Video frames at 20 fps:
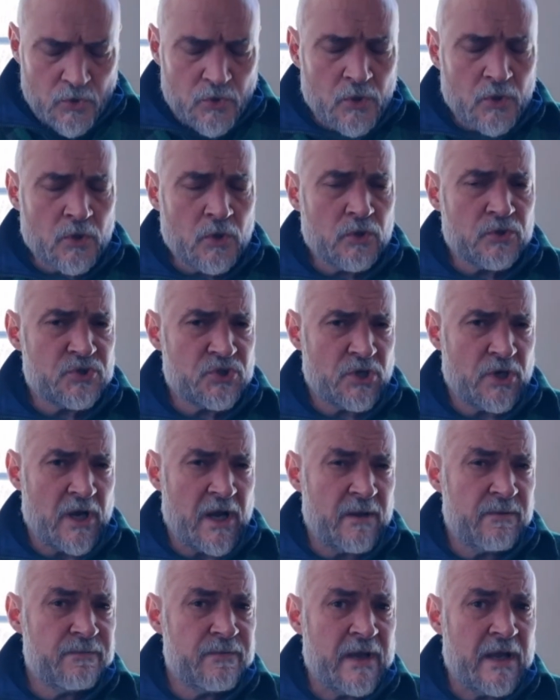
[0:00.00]

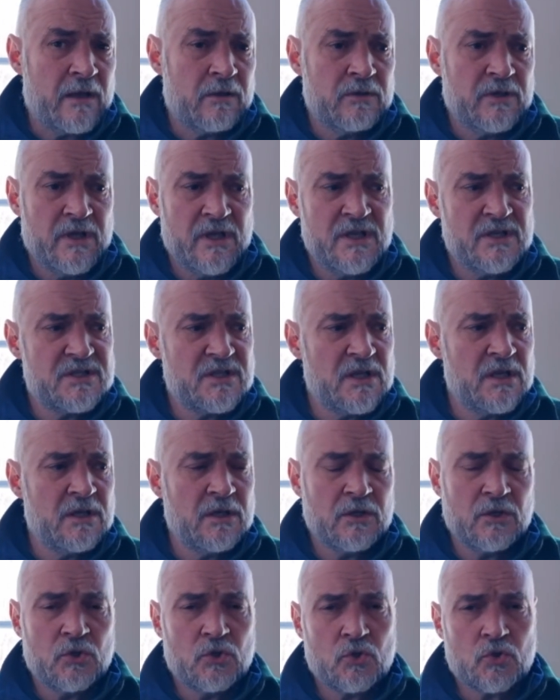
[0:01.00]
hugelkultur, I found, is
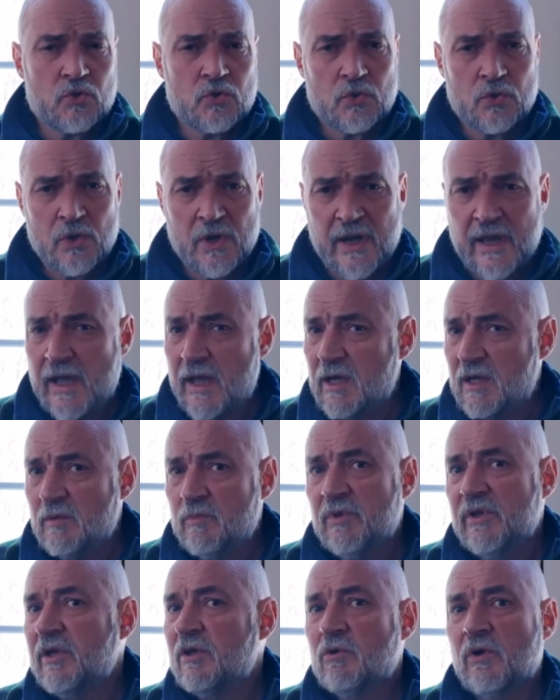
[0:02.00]
an
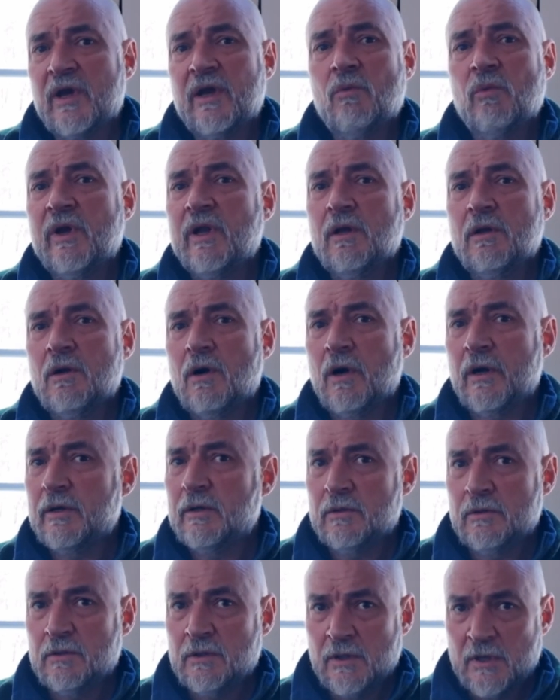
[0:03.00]
incredibly great way to
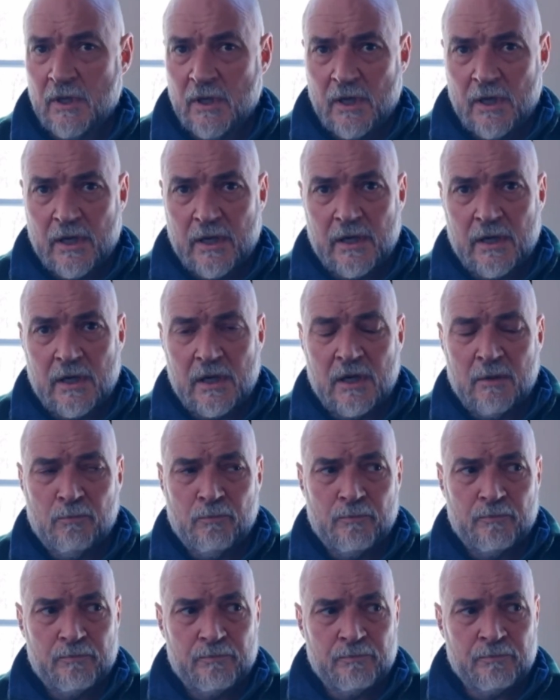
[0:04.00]
garden.
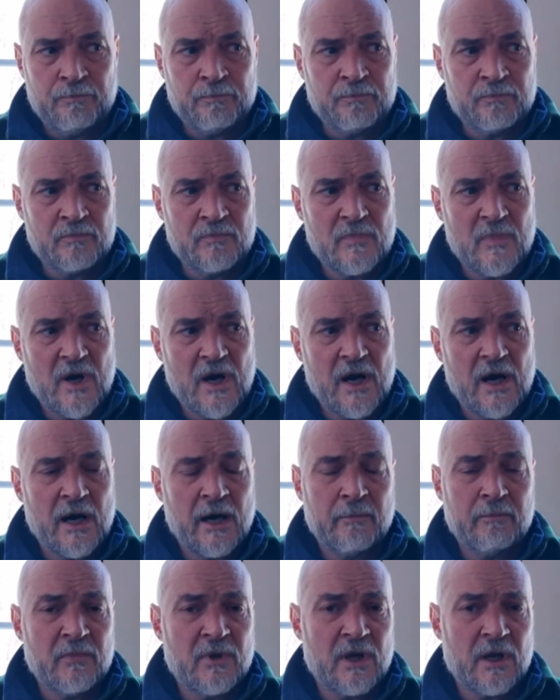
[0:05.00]
I'm
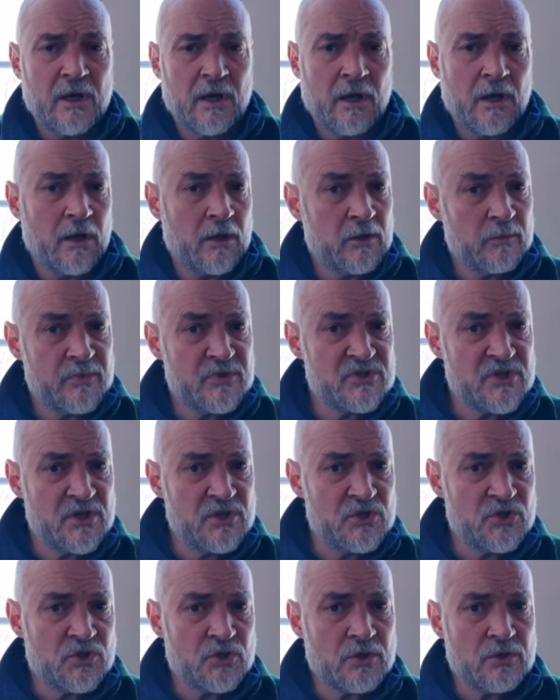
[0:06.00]
not
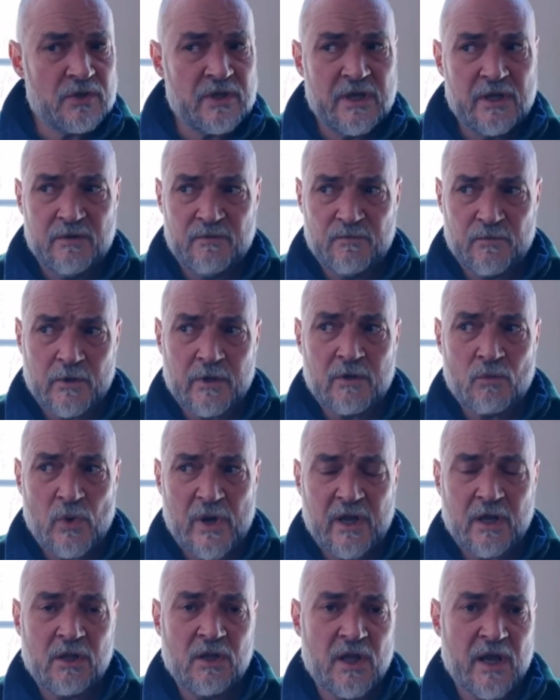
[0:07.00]
100% sure that in very
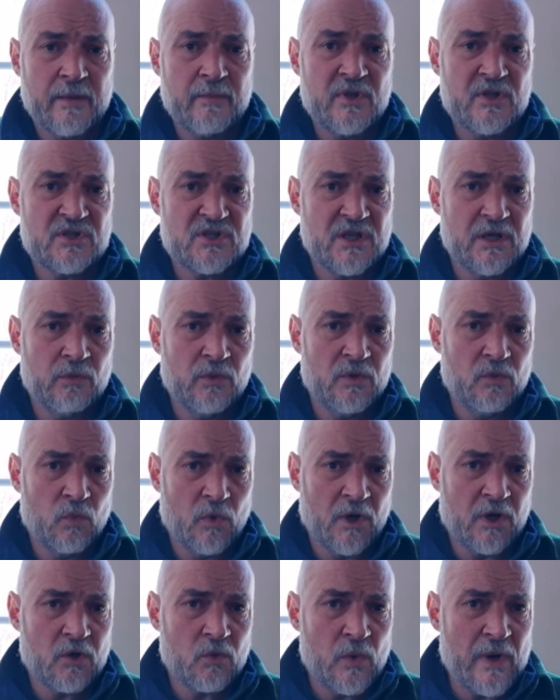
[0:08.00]
wet climates it
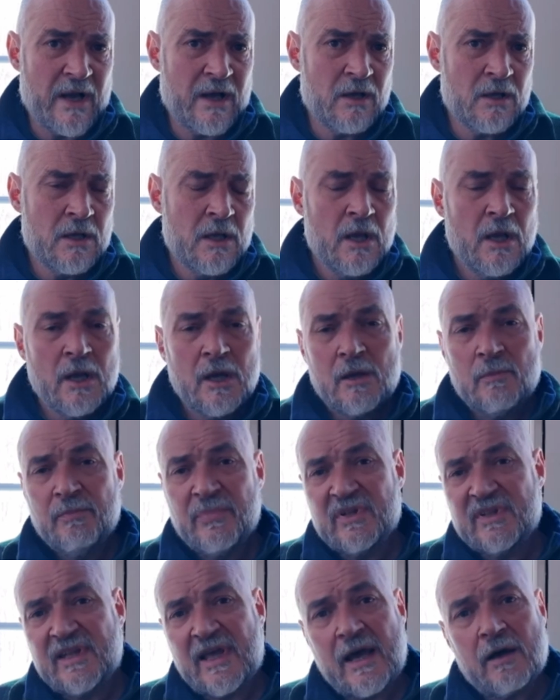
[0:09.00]
would work well,
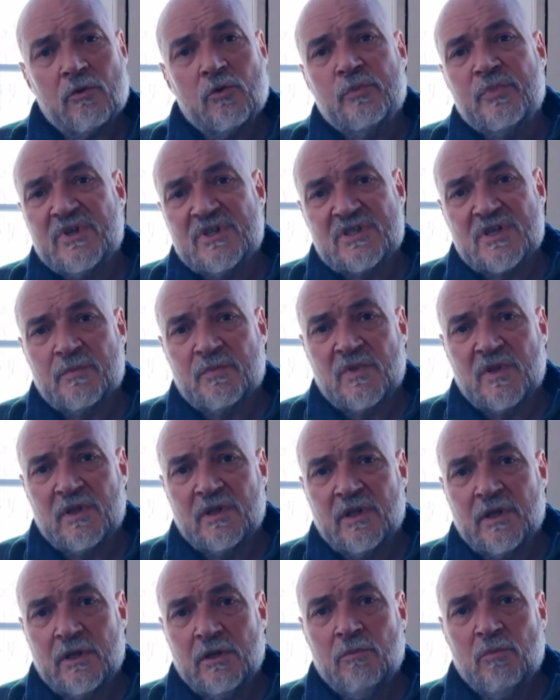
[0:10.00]
but that would be
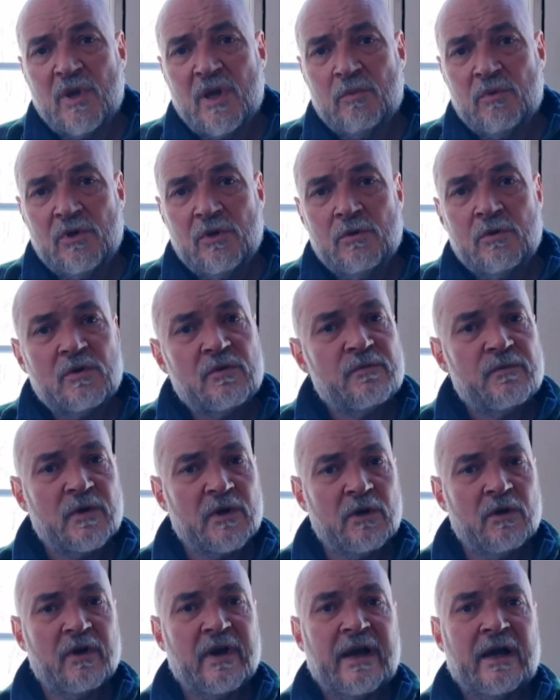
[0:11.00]
something that maybe you could
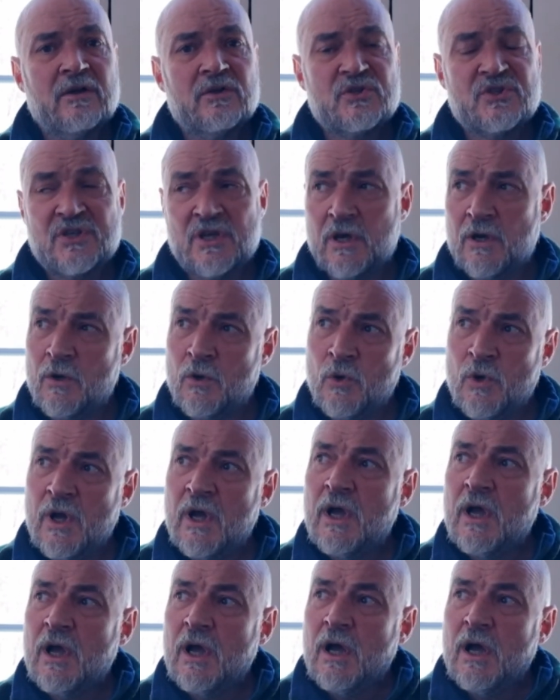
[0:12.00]
figure out.
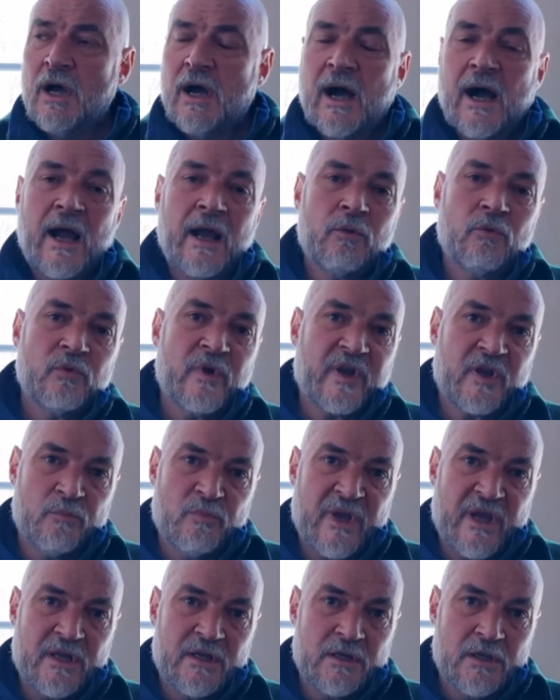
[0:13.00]
So I would
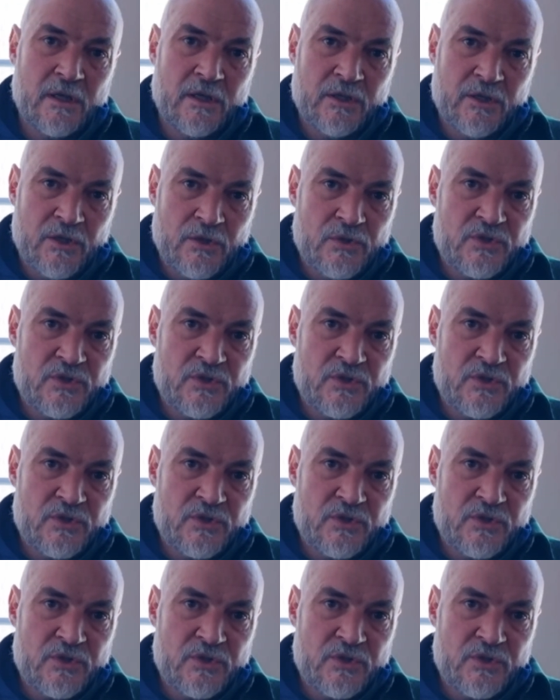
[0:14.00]
recommend